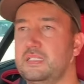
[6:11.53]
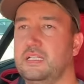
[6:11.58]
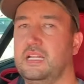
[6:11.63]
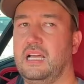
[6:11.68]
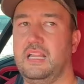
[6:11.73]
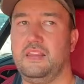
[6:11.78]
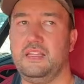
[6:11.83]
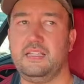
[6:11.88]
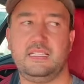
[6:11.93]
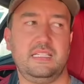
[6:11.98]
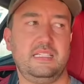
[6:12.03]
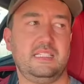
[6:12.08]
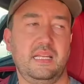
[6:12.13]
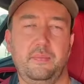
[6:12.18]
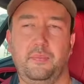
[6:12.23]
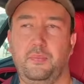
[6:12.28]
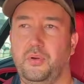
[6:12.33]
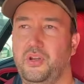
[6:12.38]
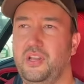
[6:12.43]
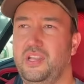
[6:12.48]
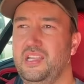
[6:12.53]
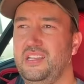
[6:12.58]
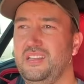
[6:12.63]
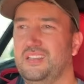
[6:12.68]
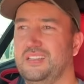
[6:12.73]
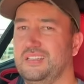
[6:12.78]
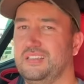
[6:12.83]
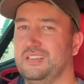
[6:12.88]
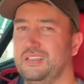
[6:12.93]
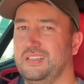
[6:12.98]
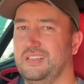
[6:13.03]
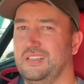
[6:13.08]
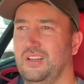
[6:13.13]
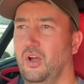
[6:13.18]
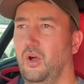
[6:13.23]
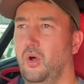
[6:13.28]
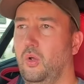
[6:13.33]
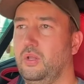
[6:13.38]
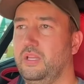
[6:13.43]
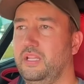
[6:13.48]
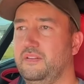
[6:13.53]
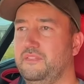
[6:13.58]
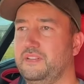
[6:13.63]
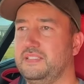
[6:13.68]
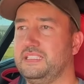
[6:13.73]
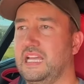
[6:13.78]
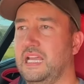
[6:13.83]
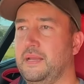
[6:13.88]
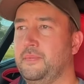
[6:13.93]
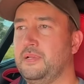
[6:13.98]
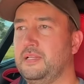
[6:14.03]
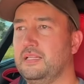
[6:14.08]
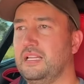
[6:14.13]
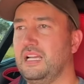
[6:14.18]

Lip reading: Now this is a pretty old infotainment.